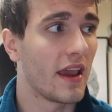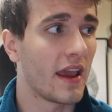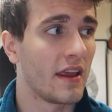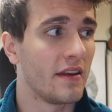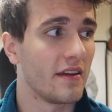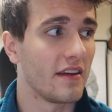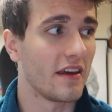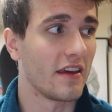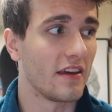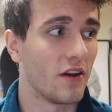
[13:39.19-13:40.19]
And,
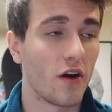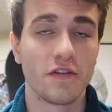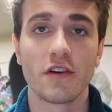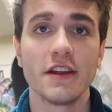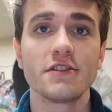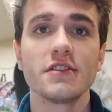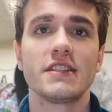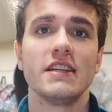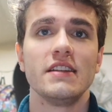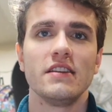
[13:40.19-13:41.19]
you know, if you're
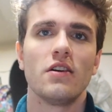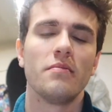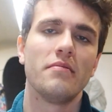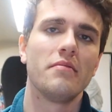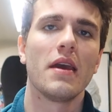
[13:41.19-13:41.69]
interested, you know,